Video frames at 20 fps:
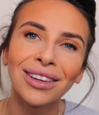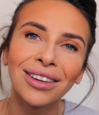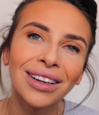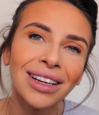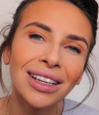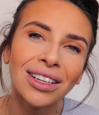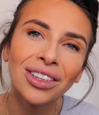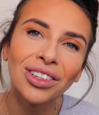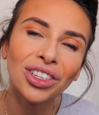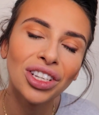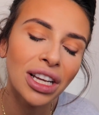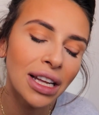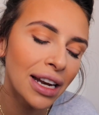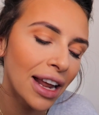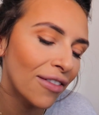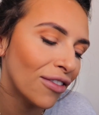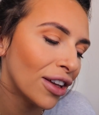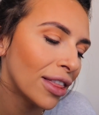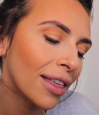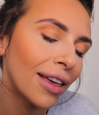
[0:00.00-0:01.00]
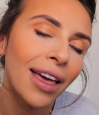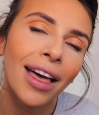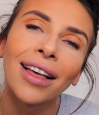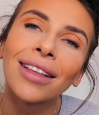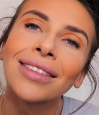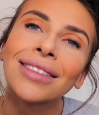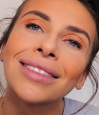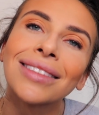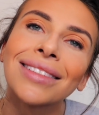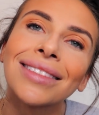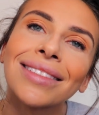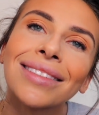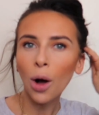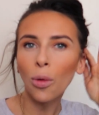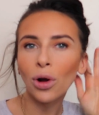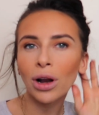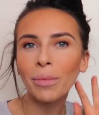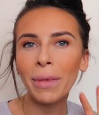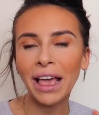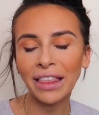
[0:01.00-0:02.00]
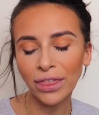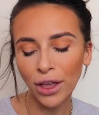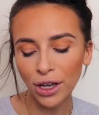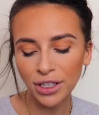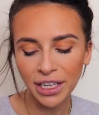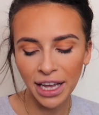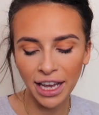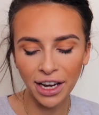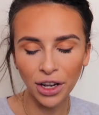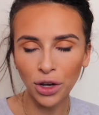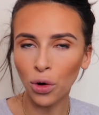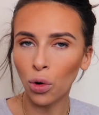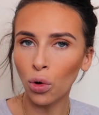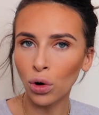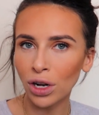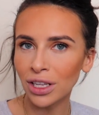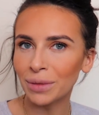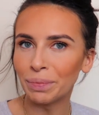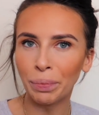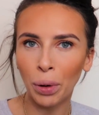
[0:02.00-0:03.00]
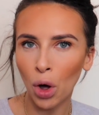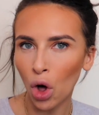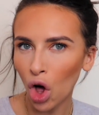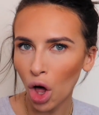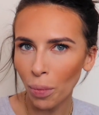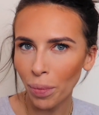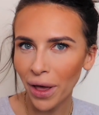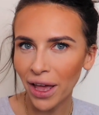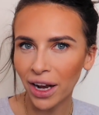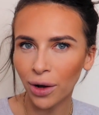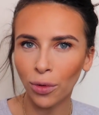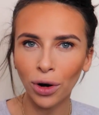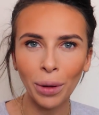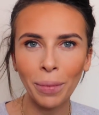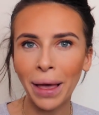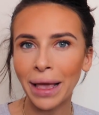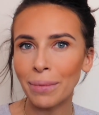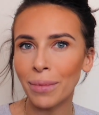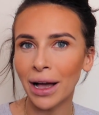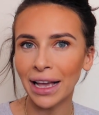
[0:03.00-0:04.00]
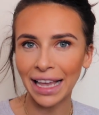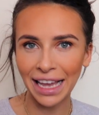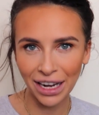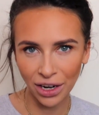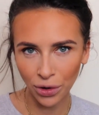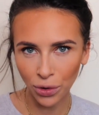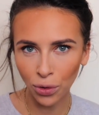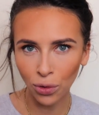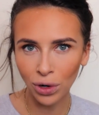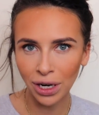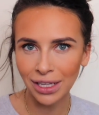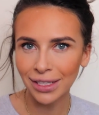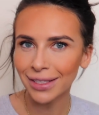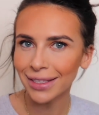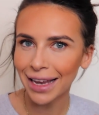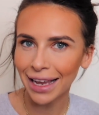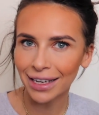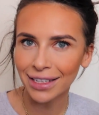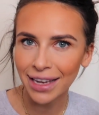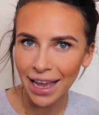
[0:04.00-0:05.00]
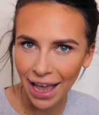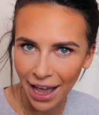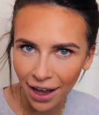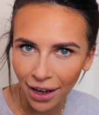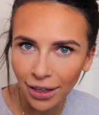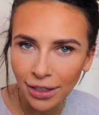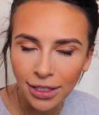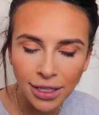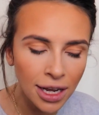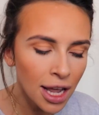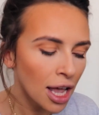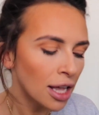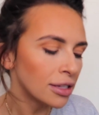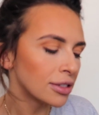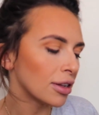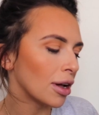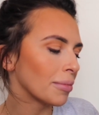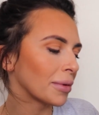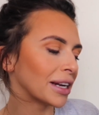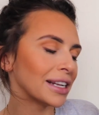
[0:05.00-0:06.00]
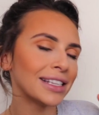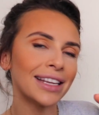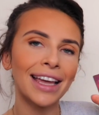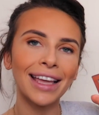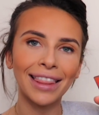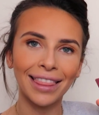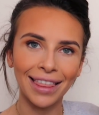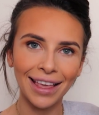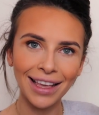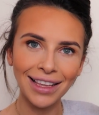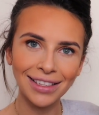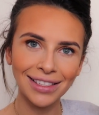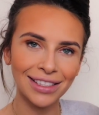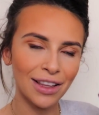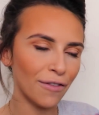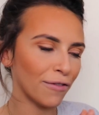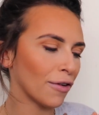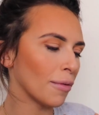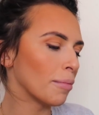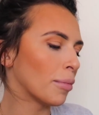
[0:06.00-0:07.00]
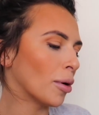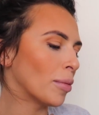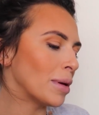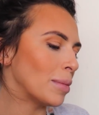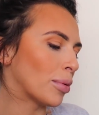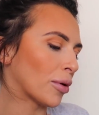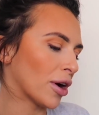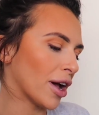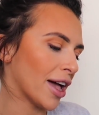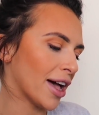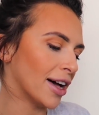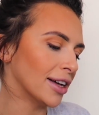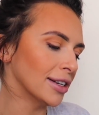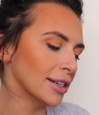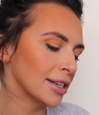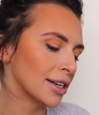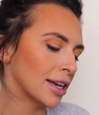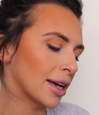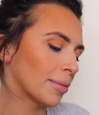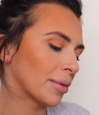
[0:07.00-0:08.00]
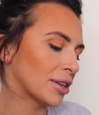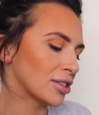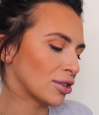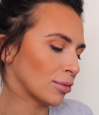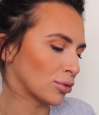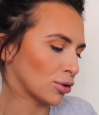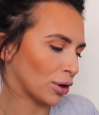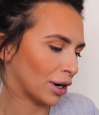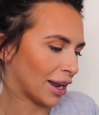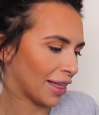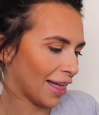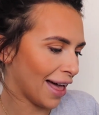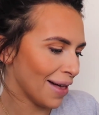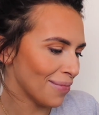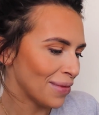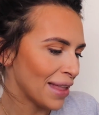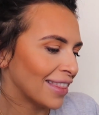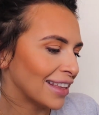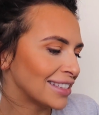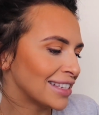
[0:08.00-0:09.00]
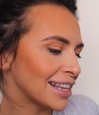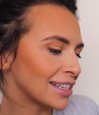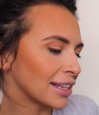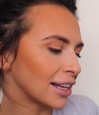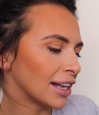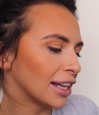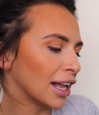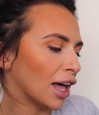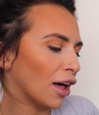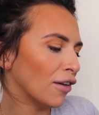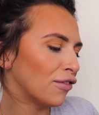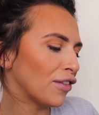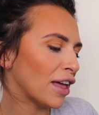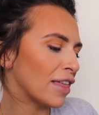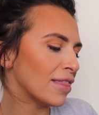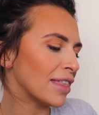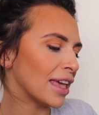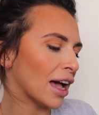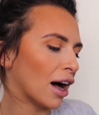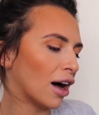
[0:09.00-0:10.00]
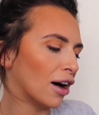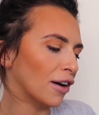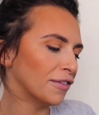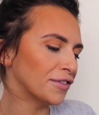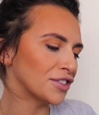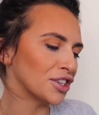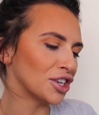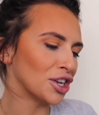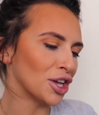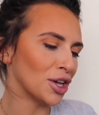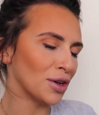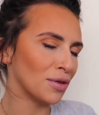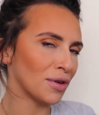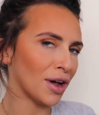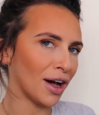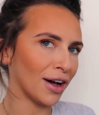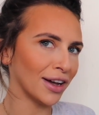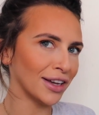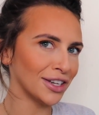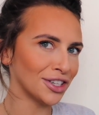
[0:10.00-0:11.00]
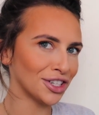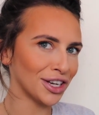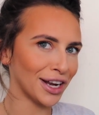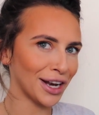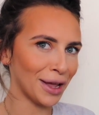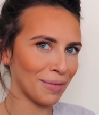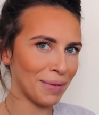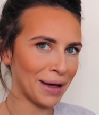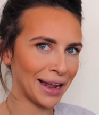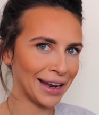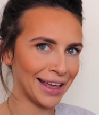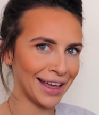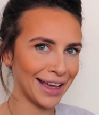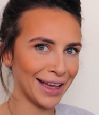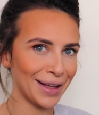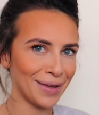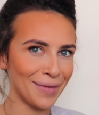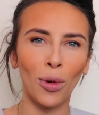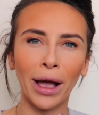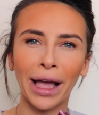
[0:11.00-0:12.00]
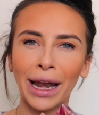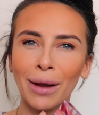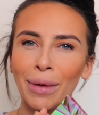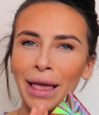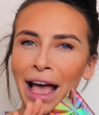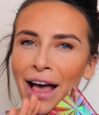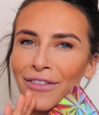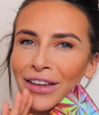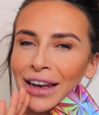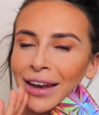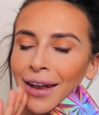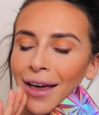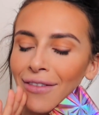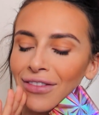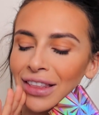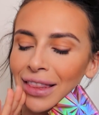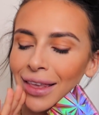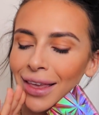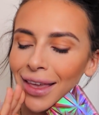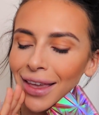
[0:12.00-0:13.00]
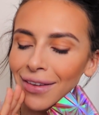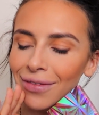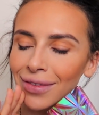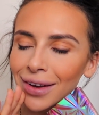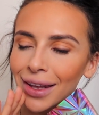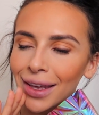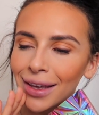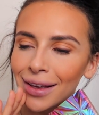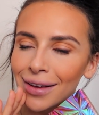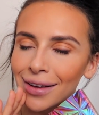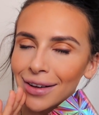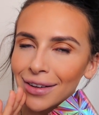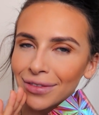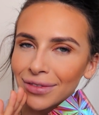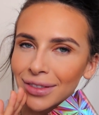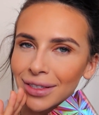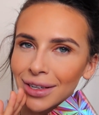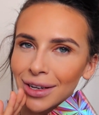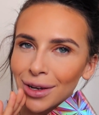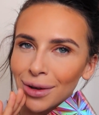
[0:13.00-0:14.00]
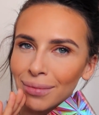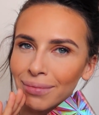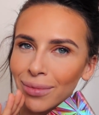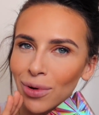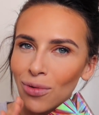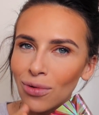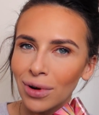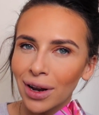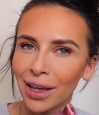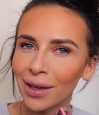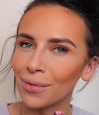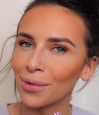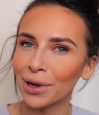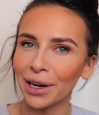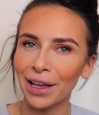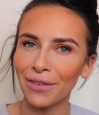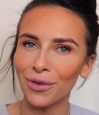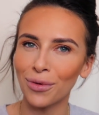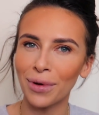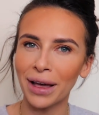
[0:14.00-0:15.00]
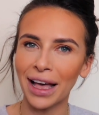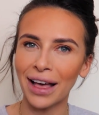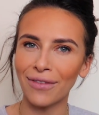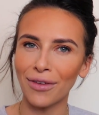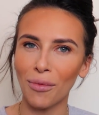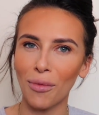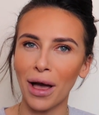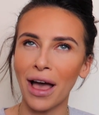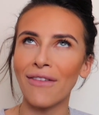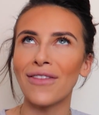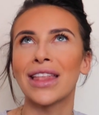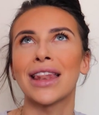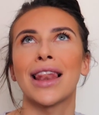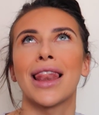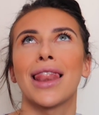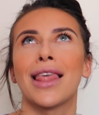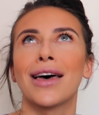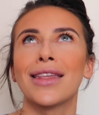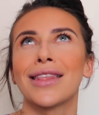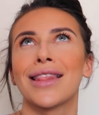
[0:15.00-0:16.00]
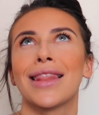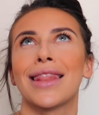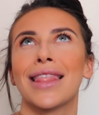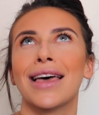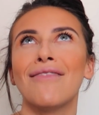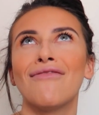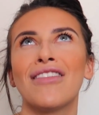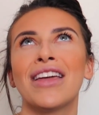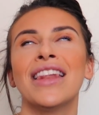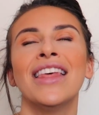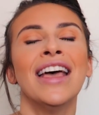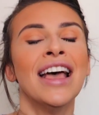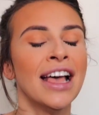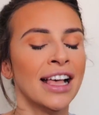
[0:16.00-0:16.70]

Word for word: Cringe and everything else. I want to make those inner corners pop and I want to make my inner corner stand out. So I'm going to take this from Bobbi Brown. I'm going to stop talking like that. This is Love in the Afternoon eyeshadow palette. We're going to be having love in the evening, afternoon, morning, whatever we're having. We're having a lot of loving.